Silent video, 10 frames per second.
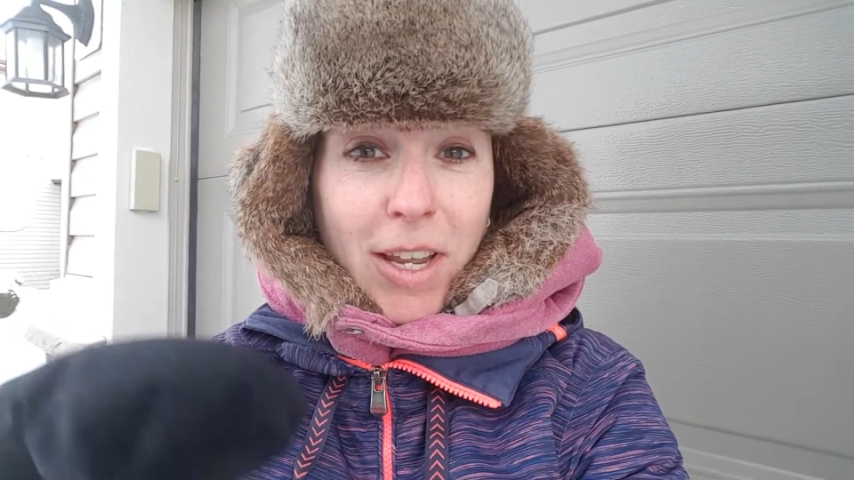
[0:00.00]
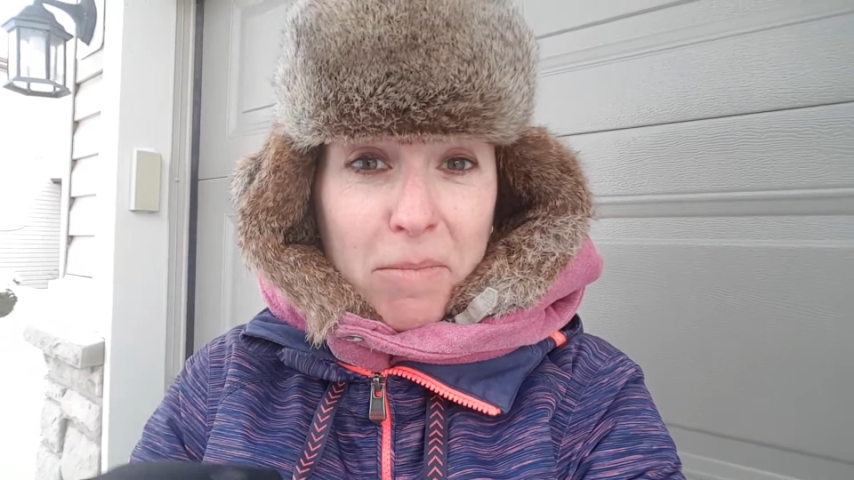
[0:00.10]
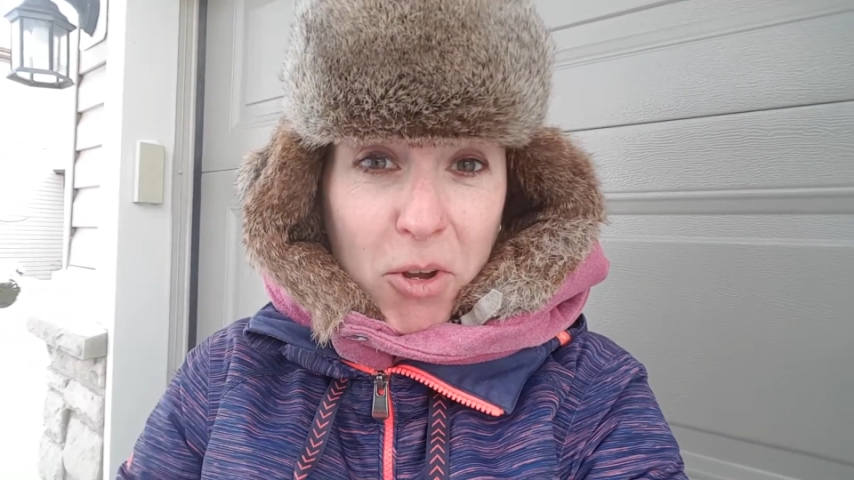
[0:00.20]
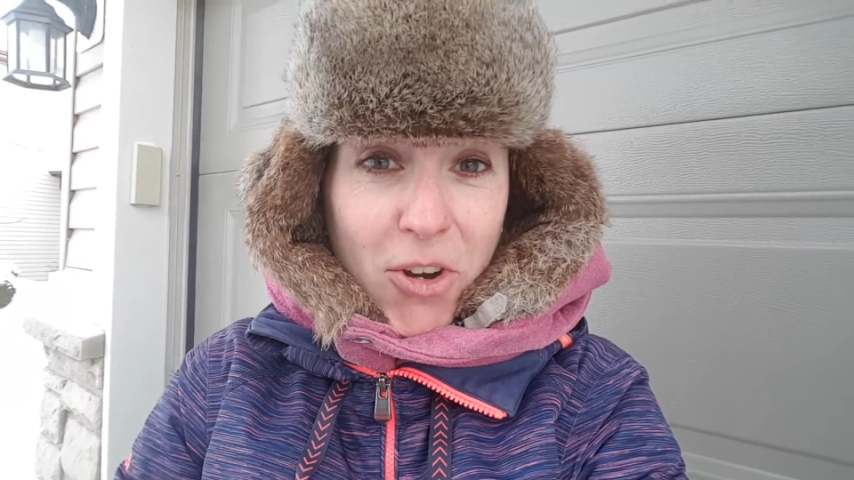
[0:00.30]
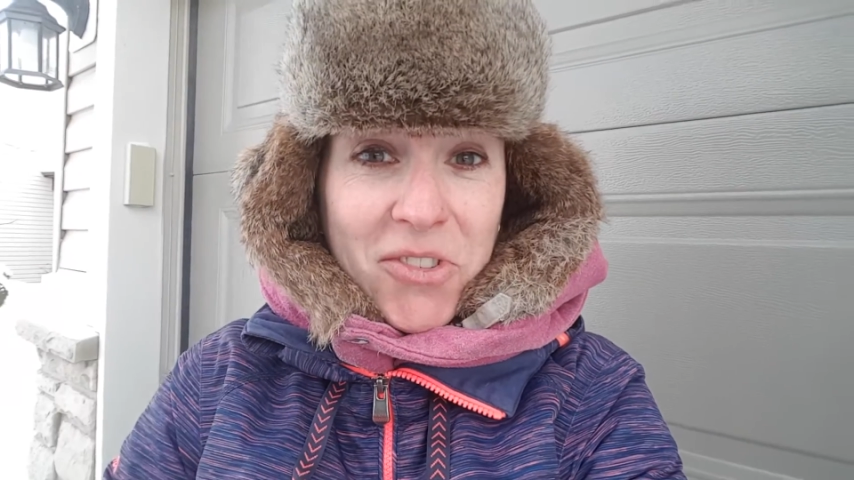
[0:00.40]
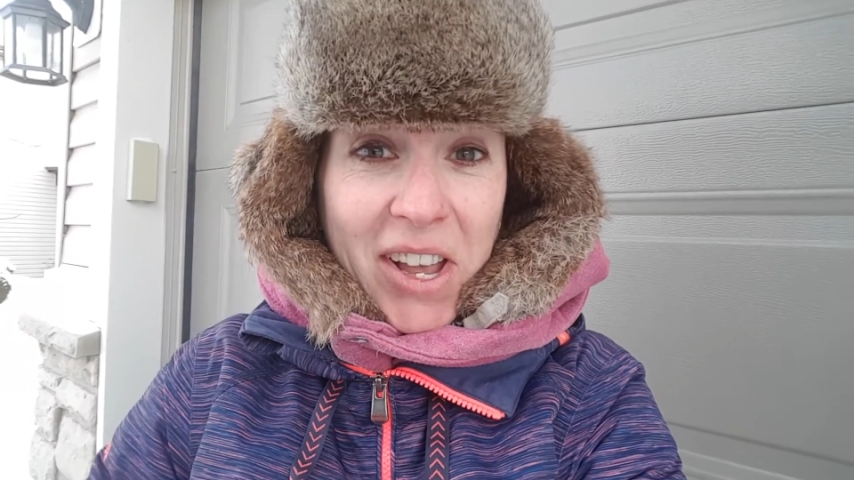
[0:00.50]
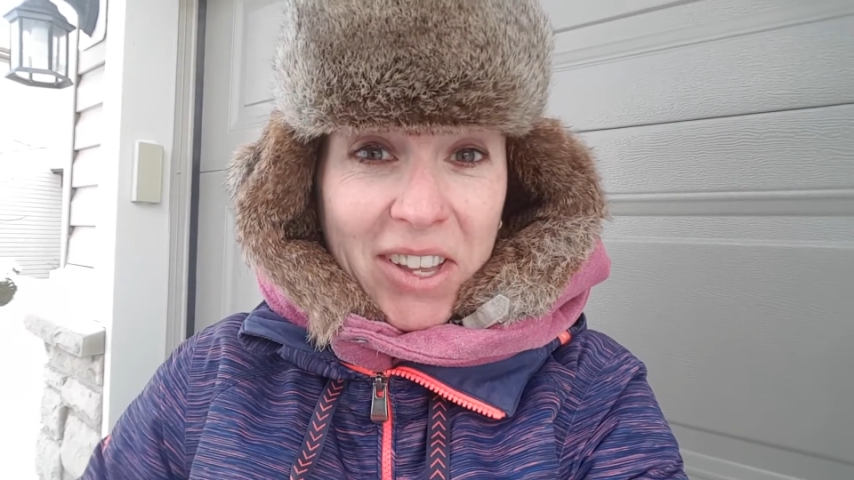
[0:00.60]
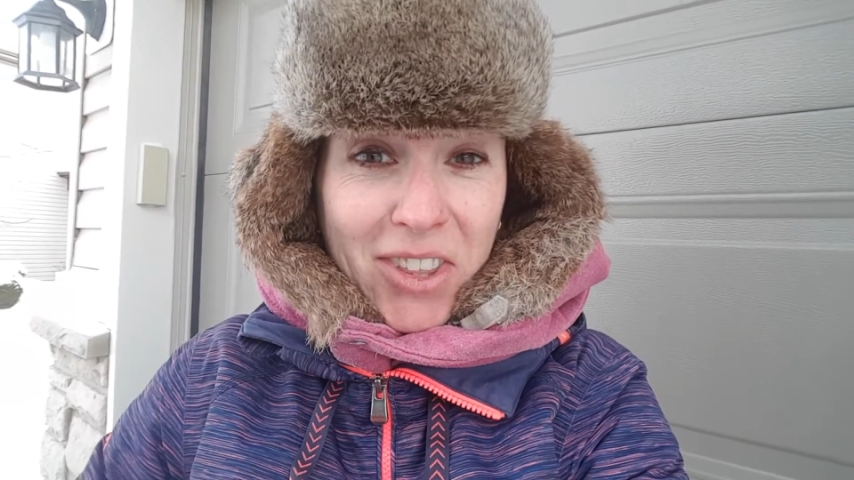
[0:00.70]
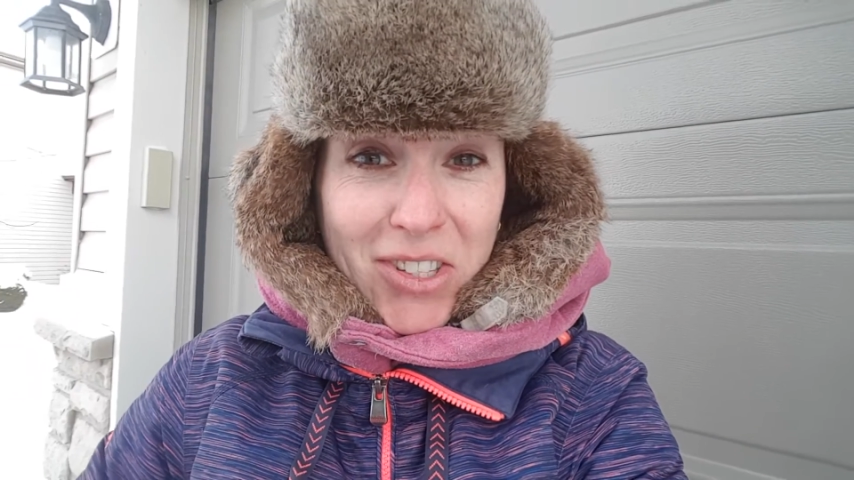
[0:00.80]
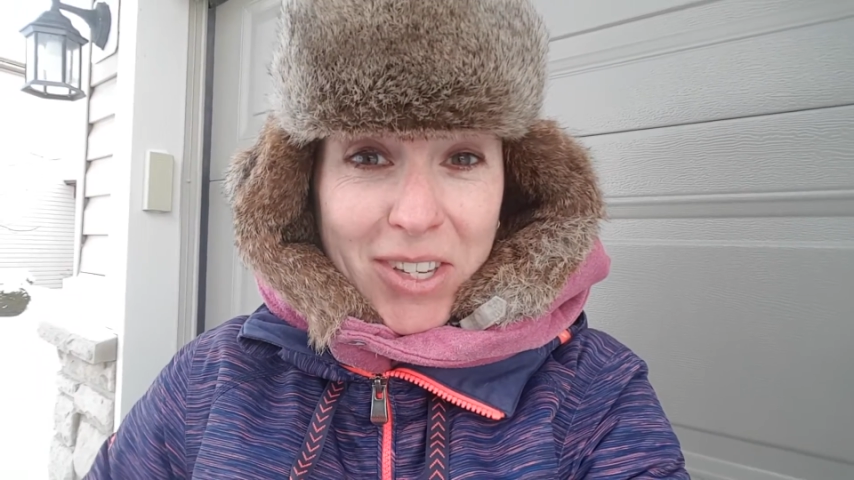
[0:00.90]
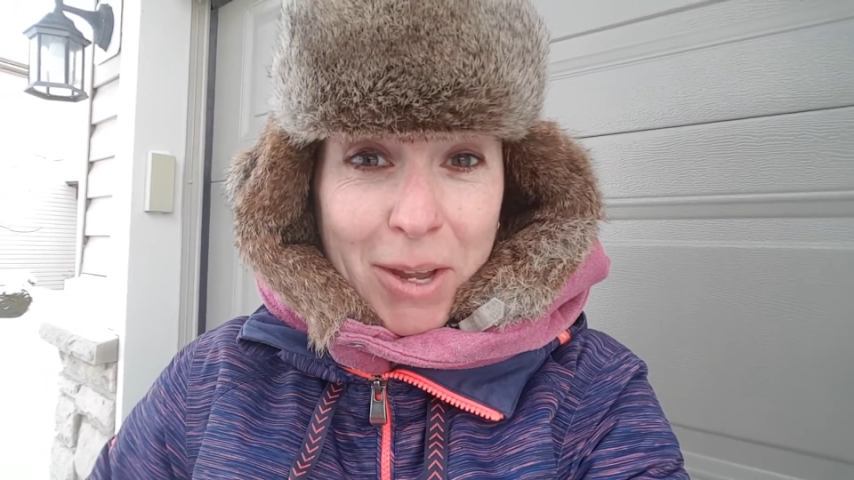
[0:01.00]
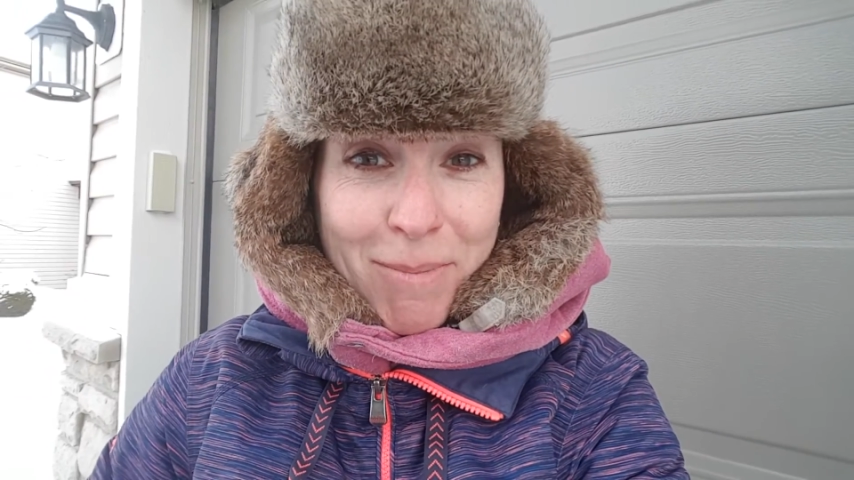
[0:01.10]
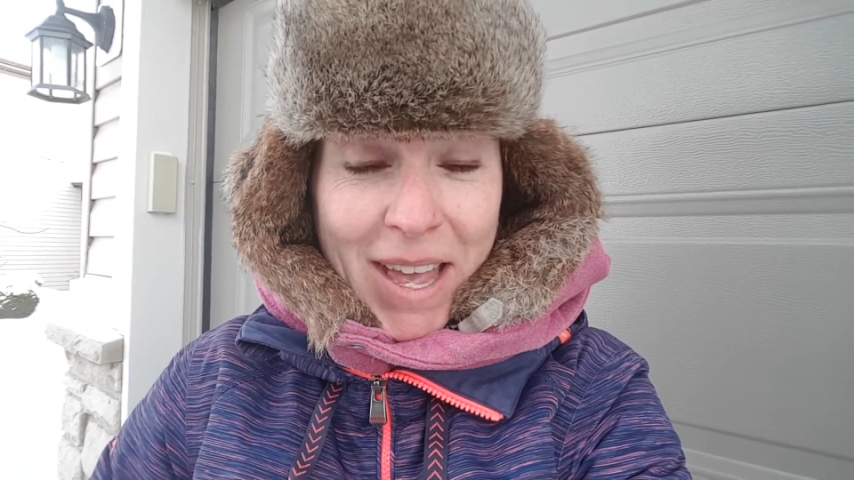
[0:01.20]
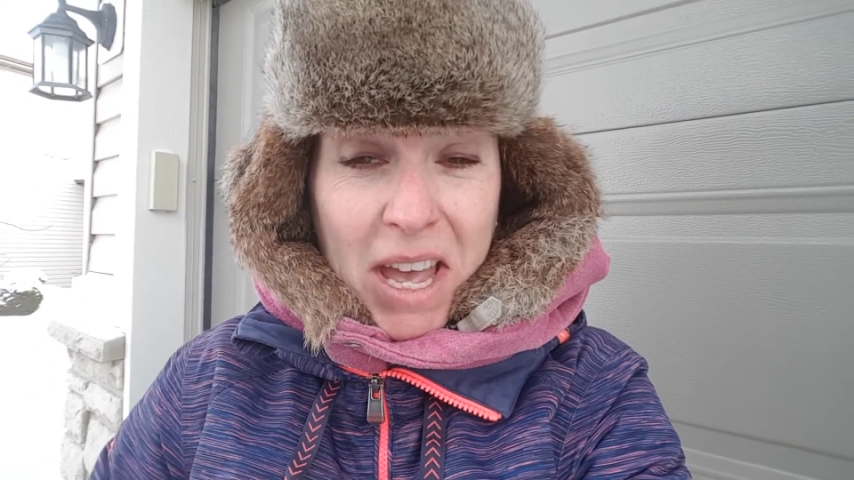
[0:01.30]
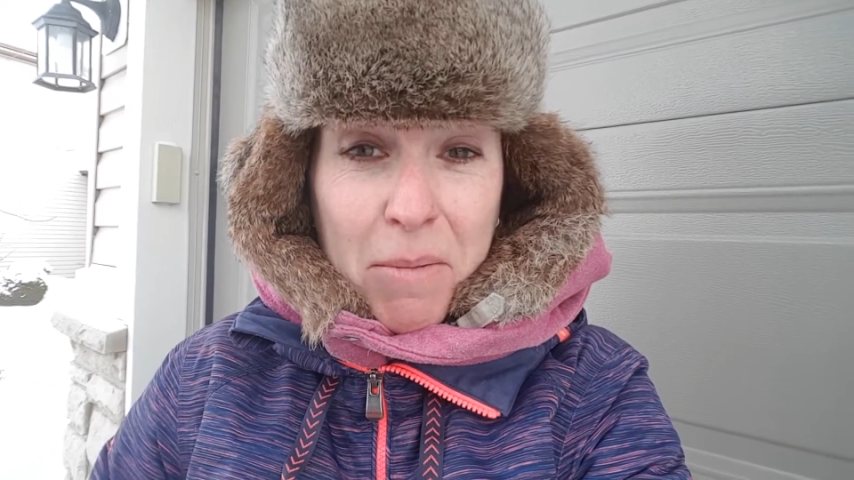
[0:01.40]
time they're exactly the same,